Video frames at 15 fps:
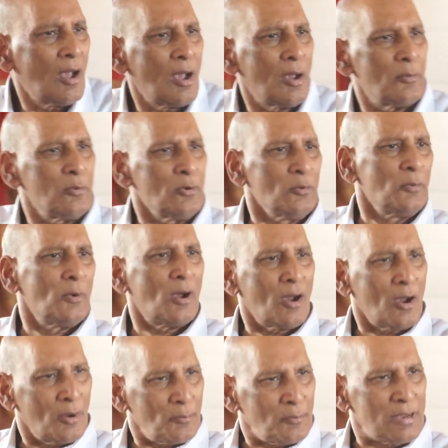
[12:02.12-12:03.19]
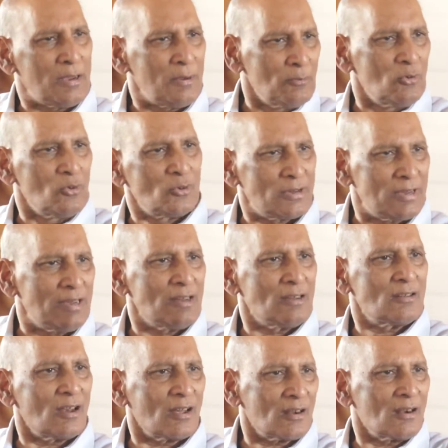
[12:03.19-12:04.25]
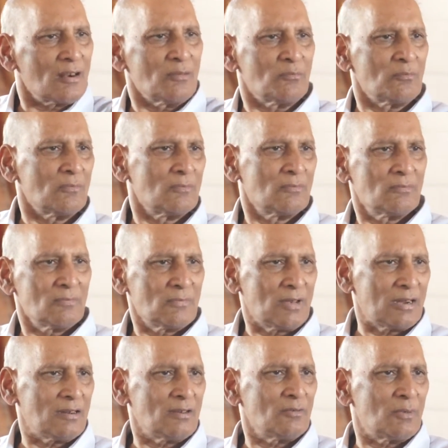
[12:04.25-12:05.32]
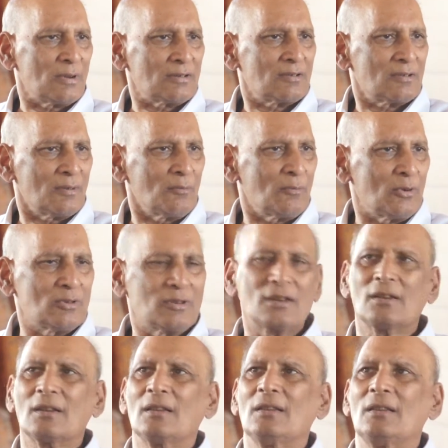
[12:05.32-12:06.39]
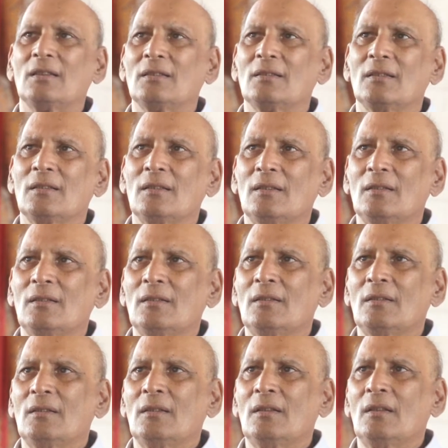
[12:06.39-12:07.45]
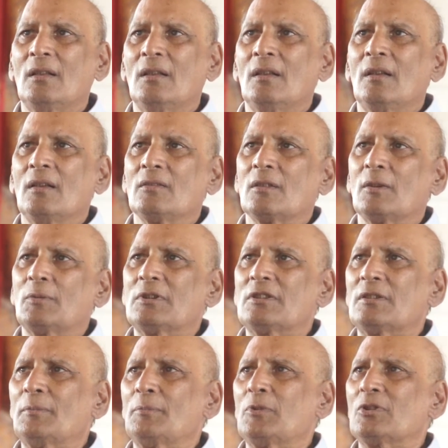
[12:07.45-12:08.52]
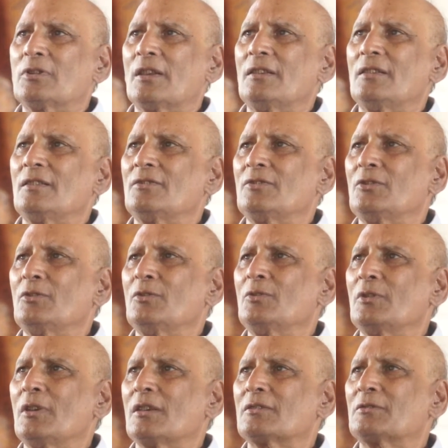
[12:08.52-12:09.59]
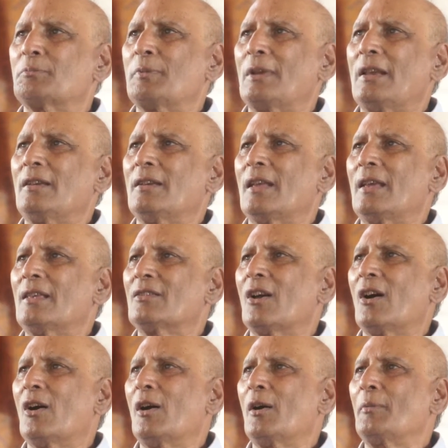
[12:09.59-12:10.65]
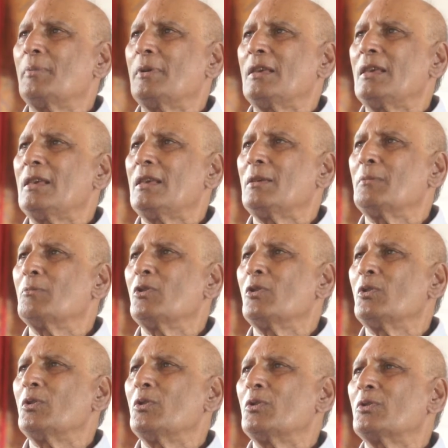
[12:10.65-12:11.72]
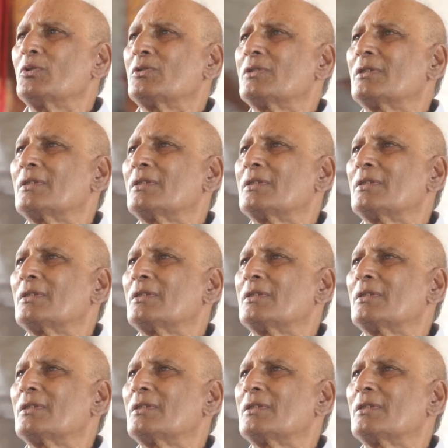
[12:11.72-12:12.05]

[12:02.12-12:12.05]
Abhimukhi karanam. That is what sambodhana is. The word sambodhana is explained as abhimukhya